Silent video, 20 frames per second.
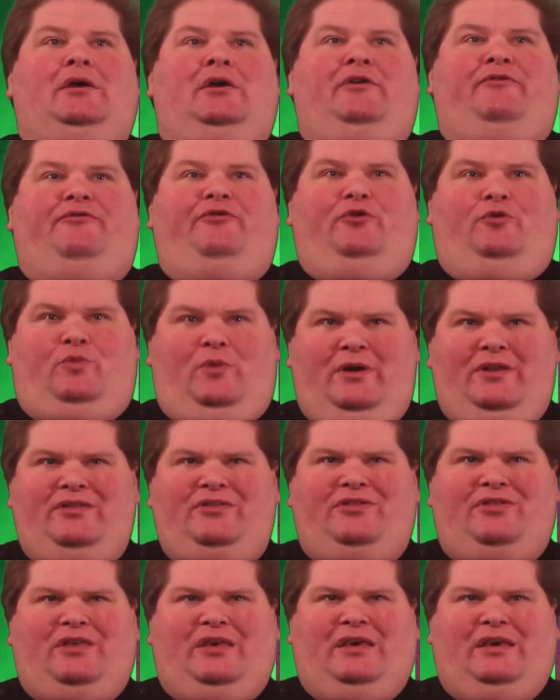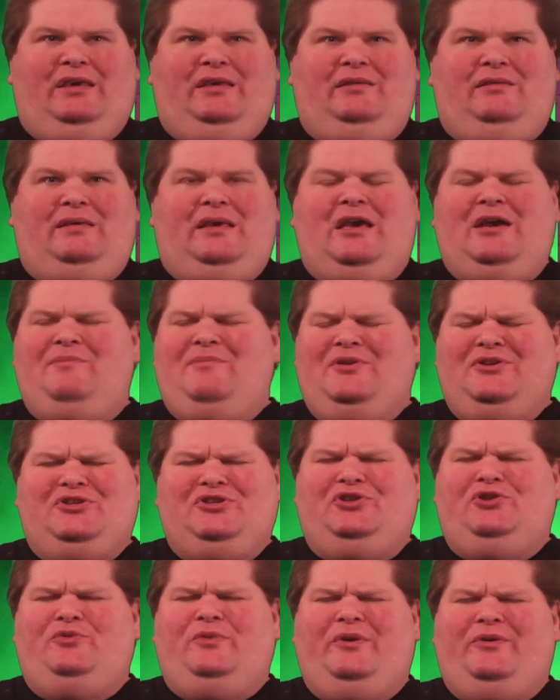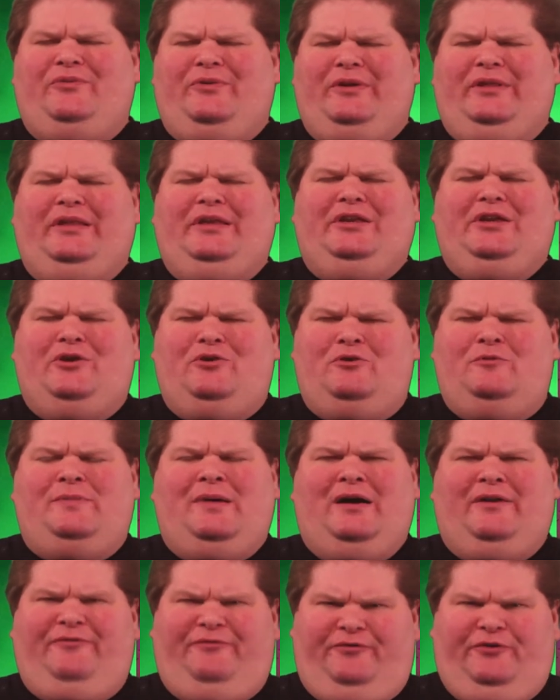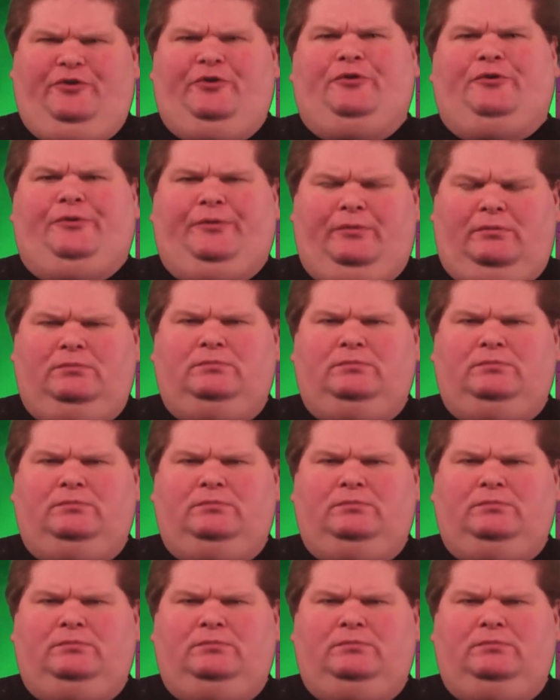for one thing, how much do we really know about food?